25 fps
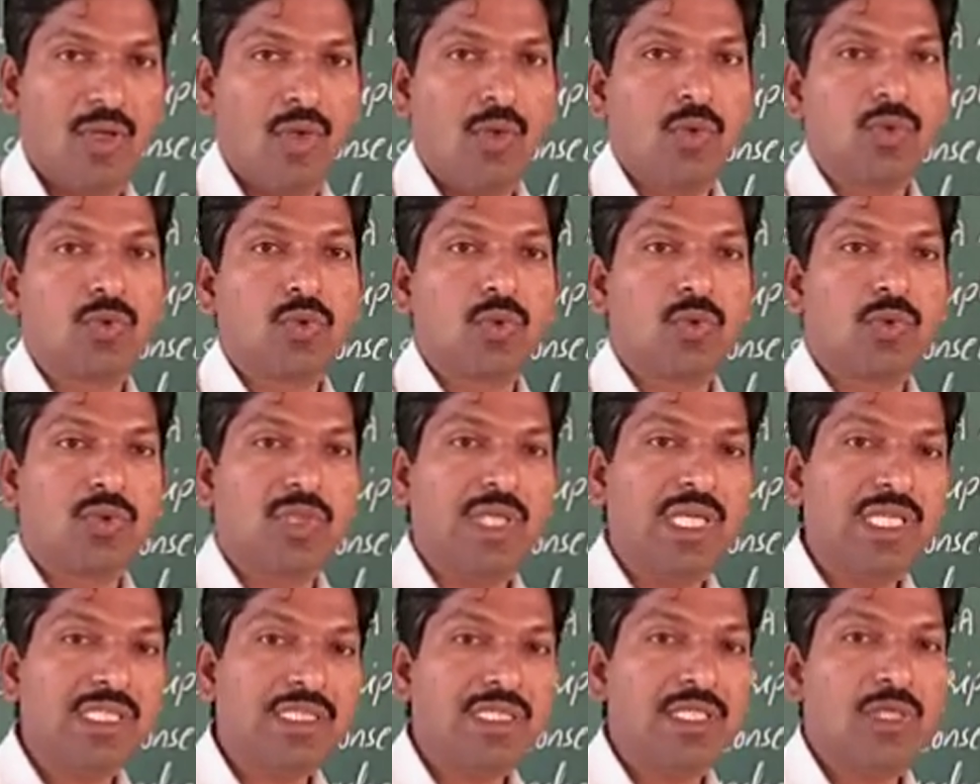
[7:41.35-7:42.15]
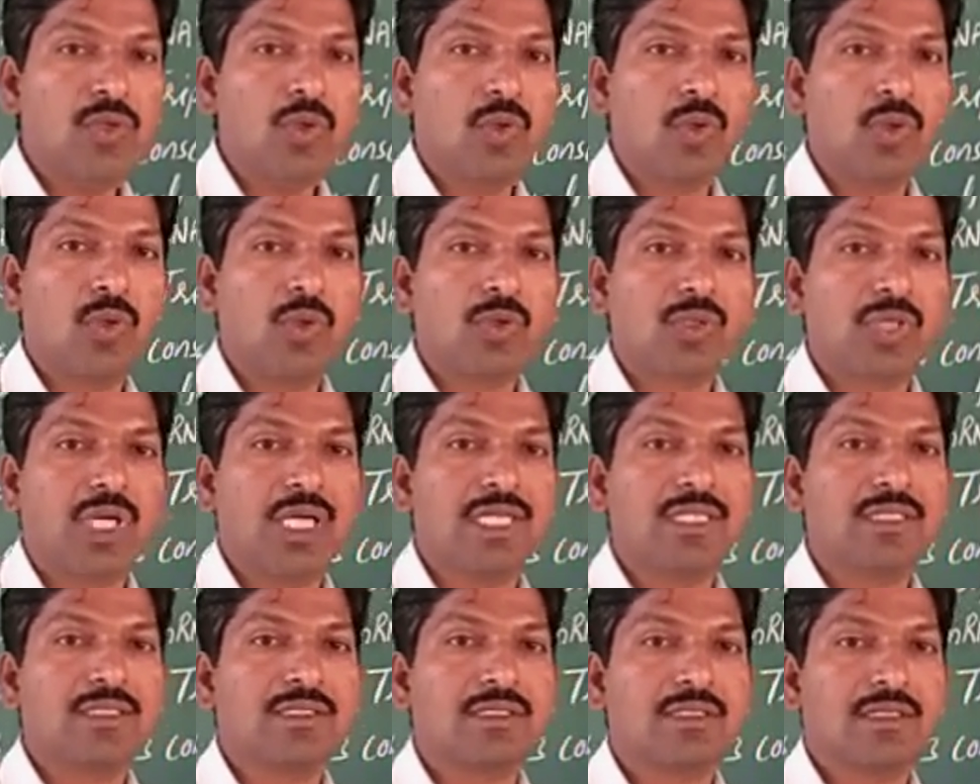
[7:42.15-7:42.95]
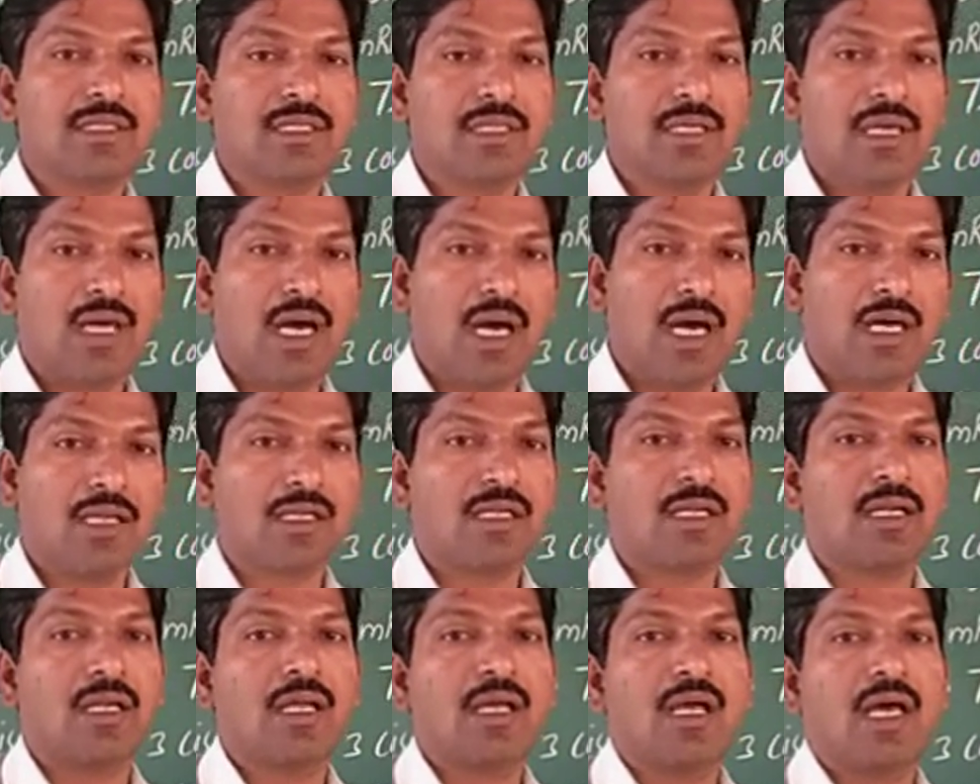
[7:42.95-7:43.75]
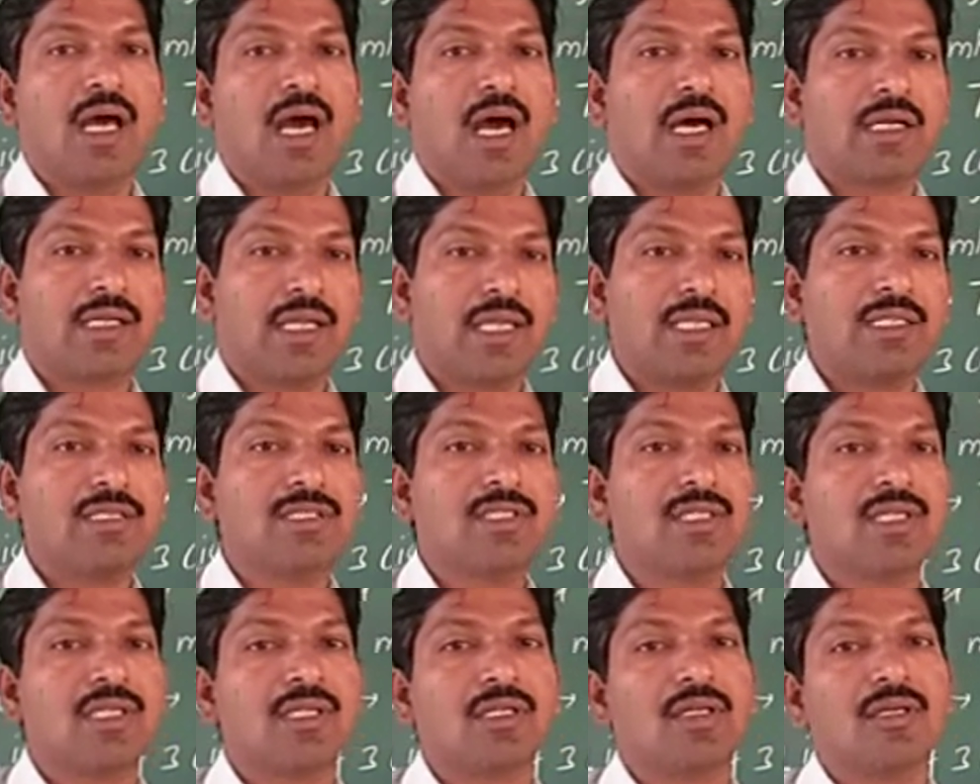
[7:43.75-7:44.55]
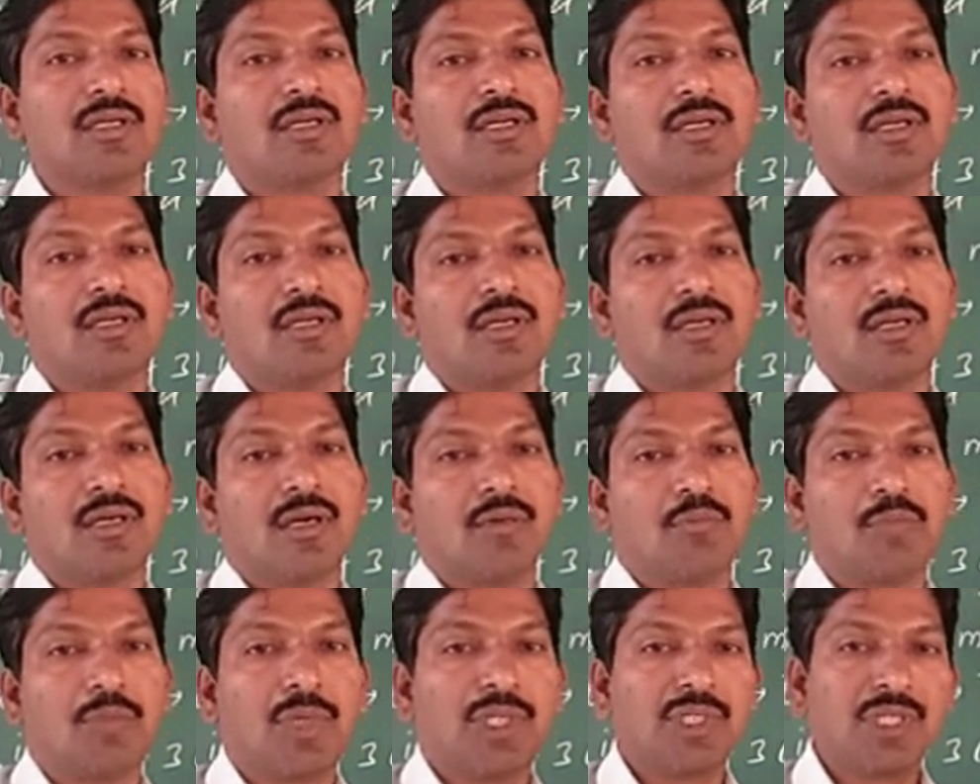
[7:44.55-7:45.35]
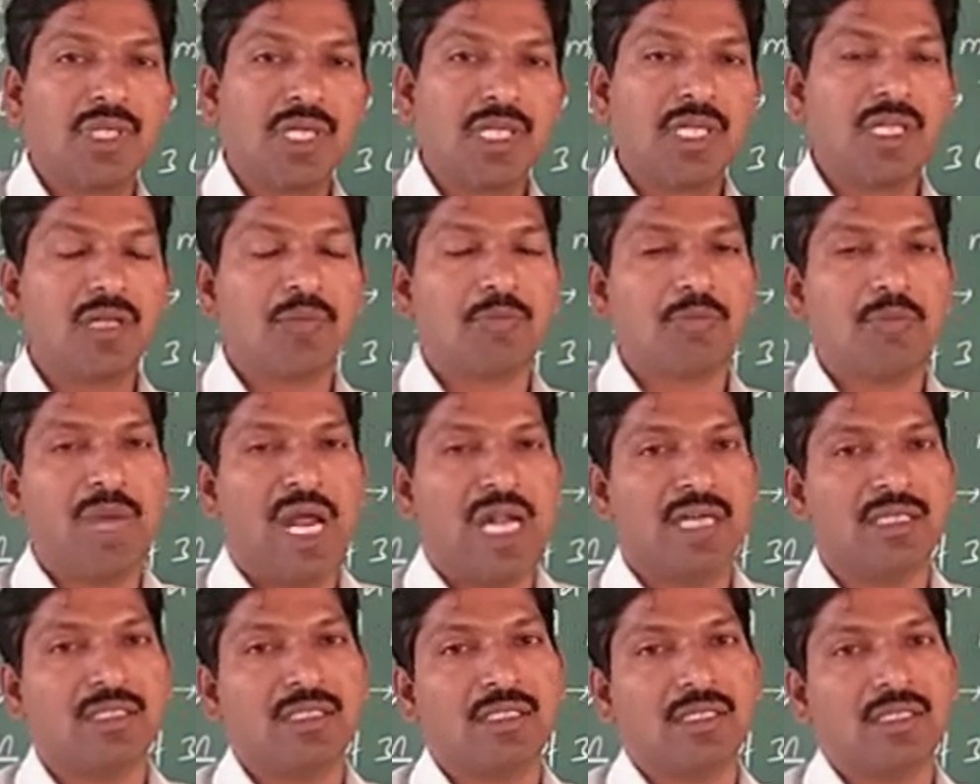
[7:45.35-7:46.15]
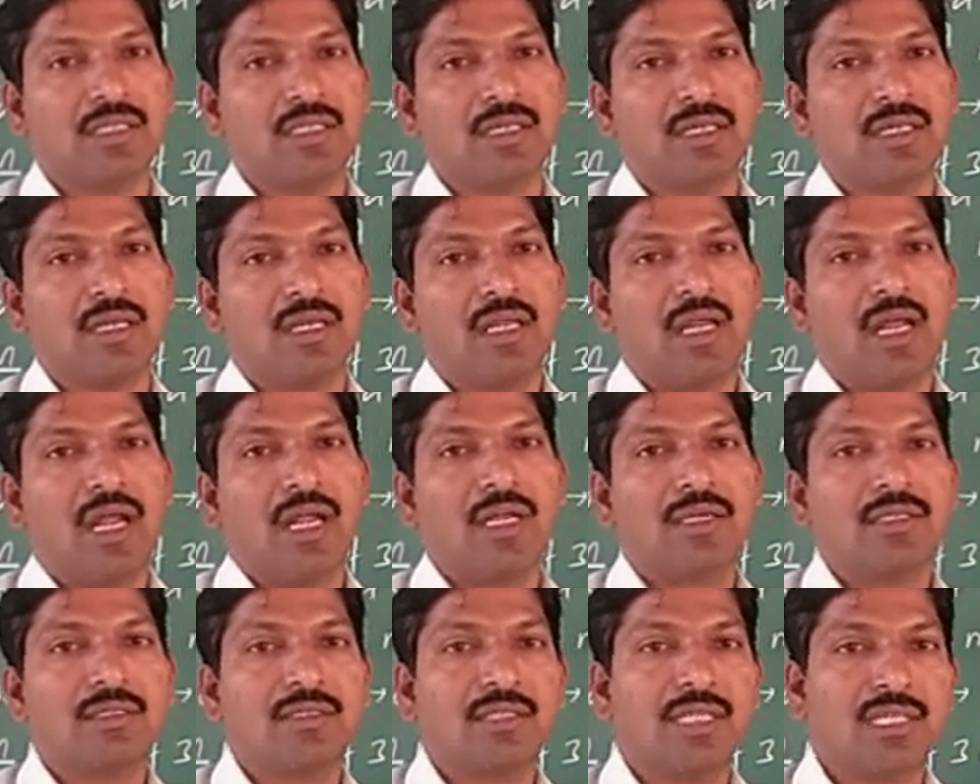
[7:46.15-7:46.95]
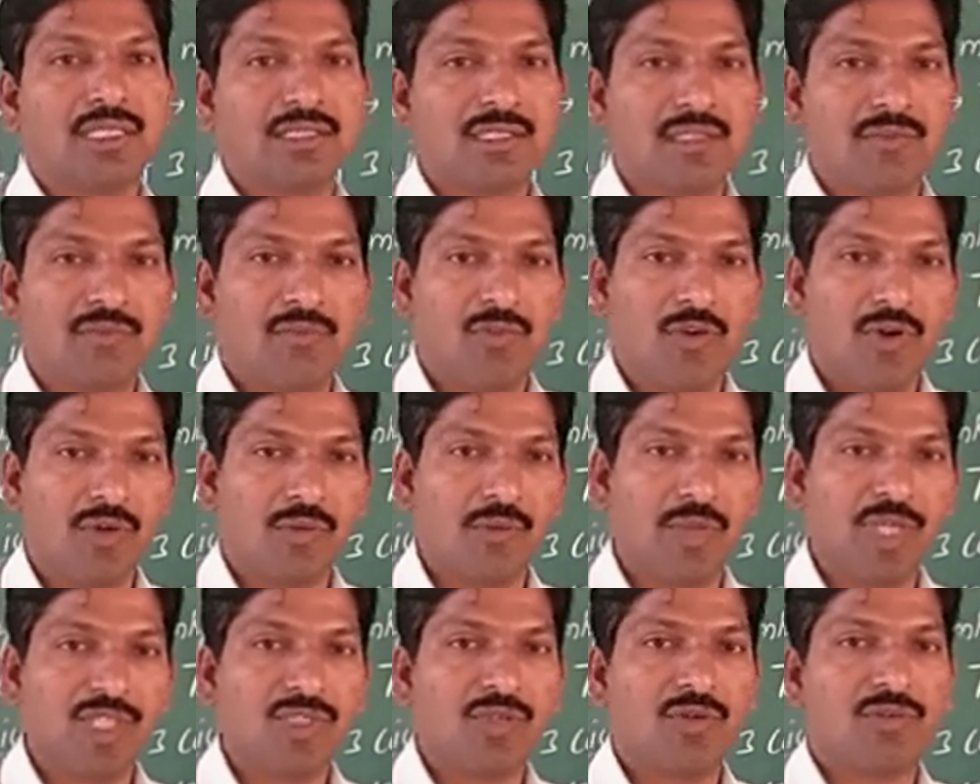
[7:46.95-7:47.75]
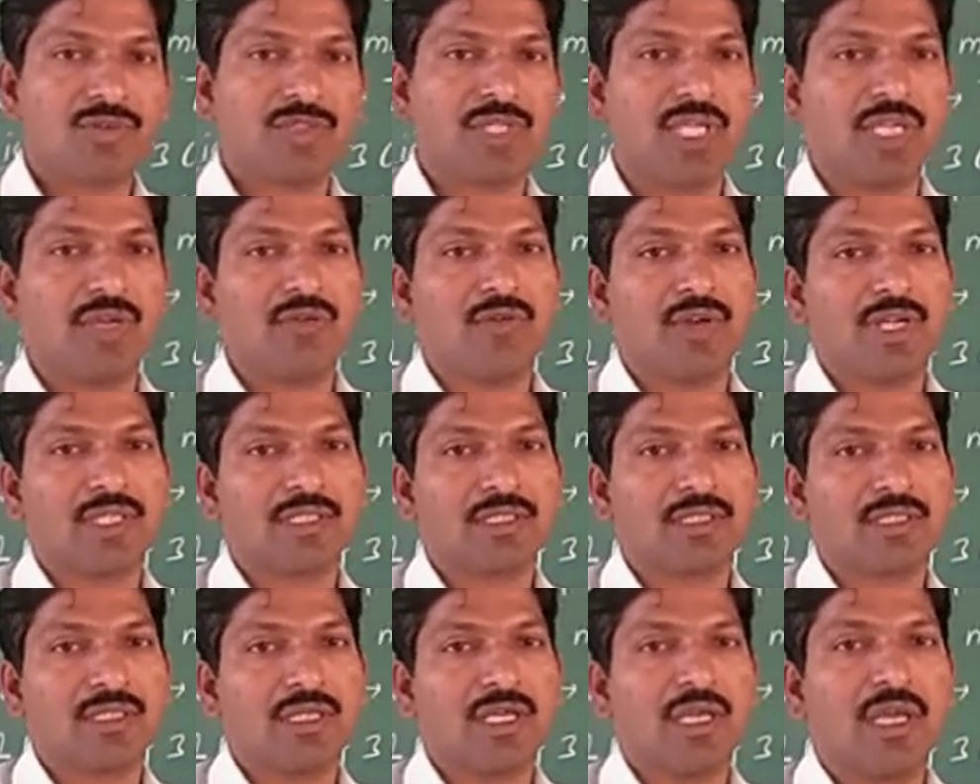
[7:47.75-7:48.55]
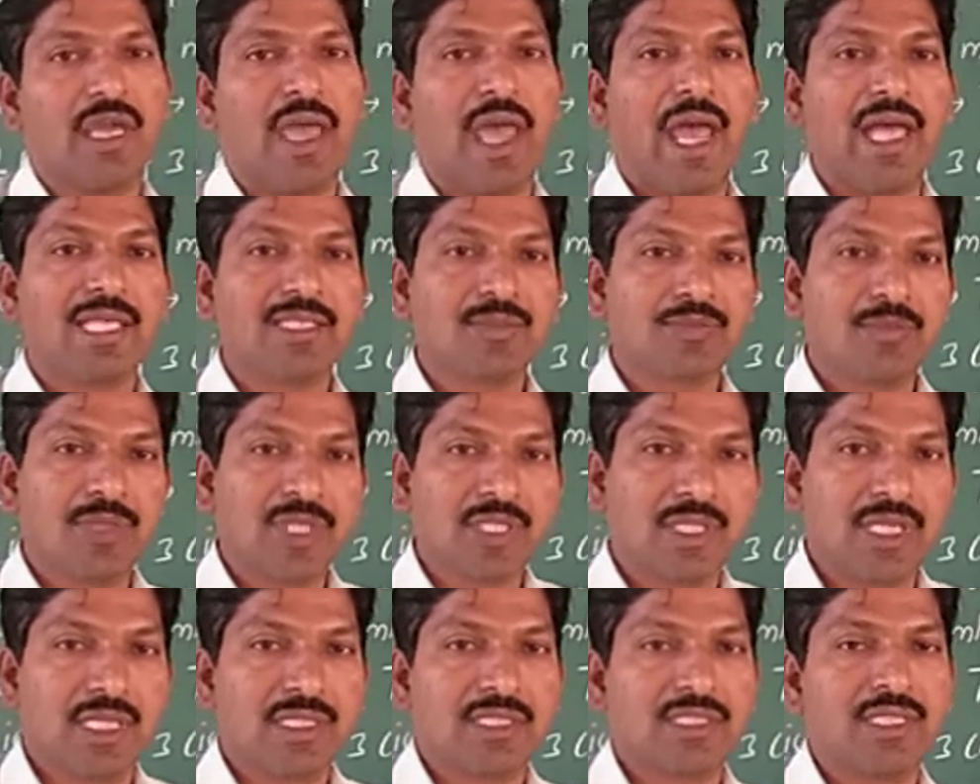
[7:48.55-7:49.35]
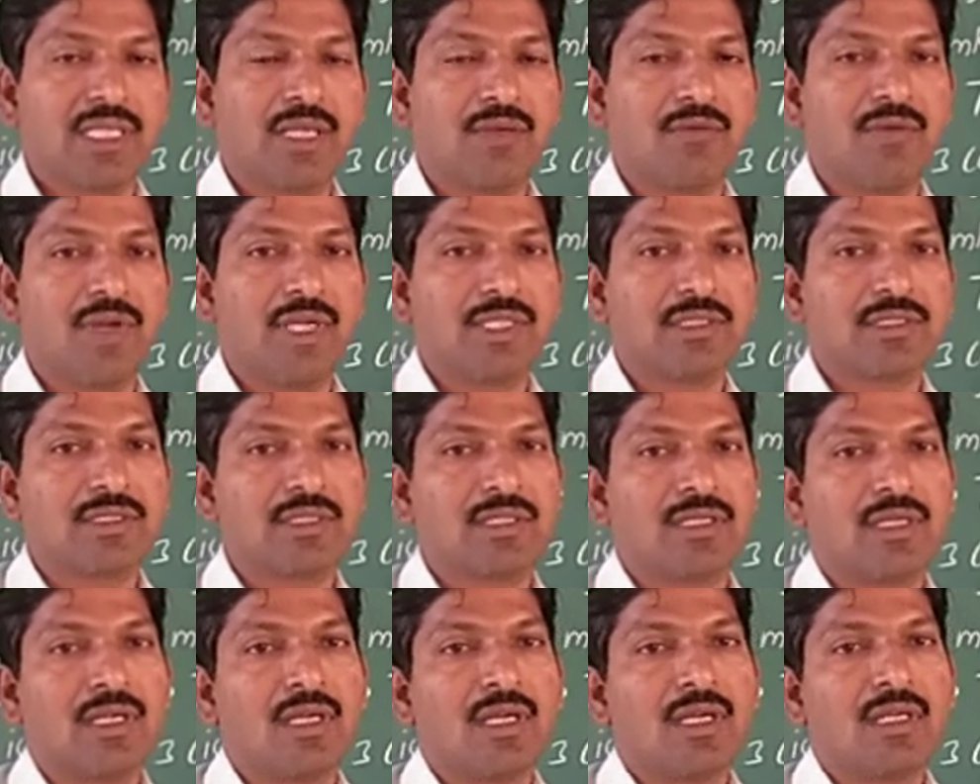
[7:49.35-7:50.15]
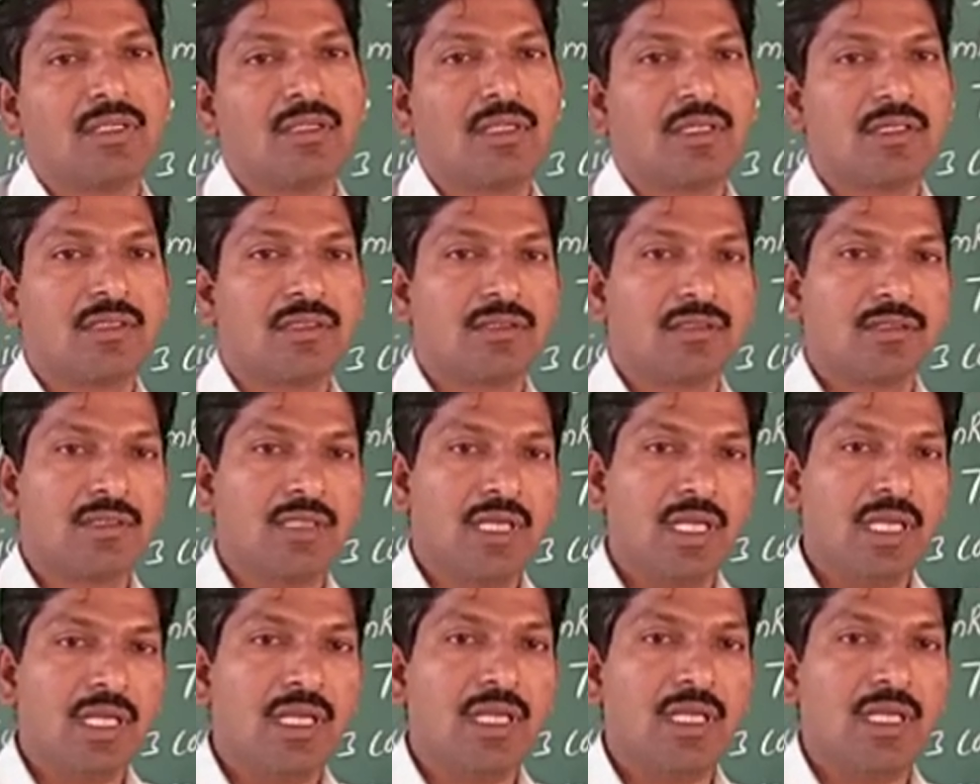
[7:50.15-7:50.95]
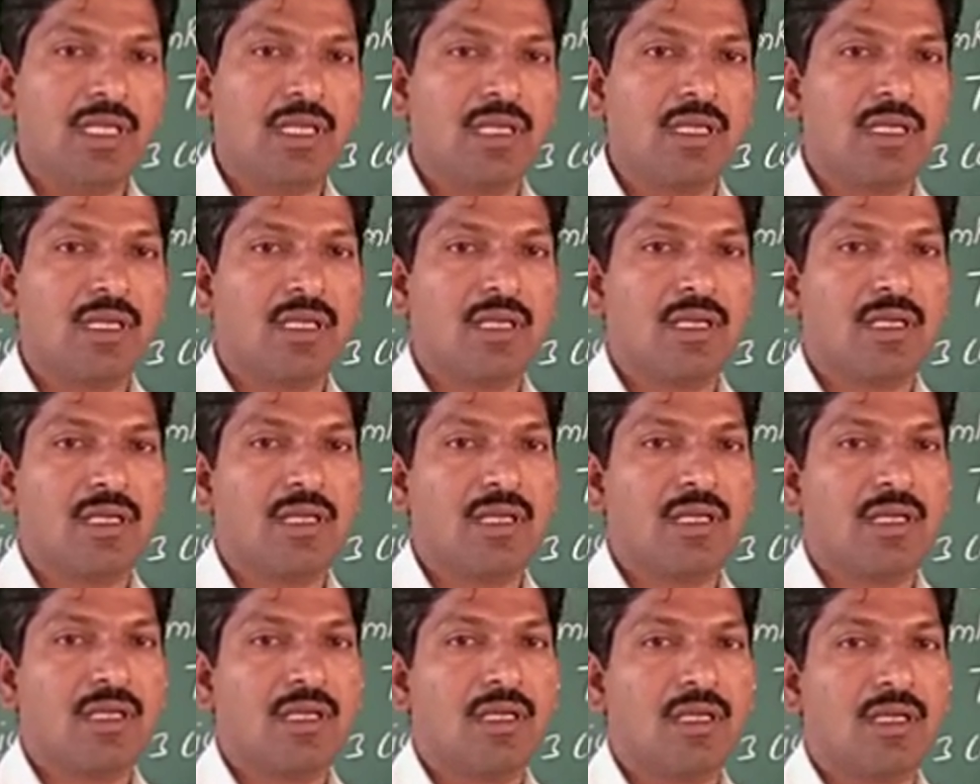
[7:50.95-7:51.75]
So, these nucleotides are arranged in a particular pattern, and there is a formation of sequence. As per that sequence, the 3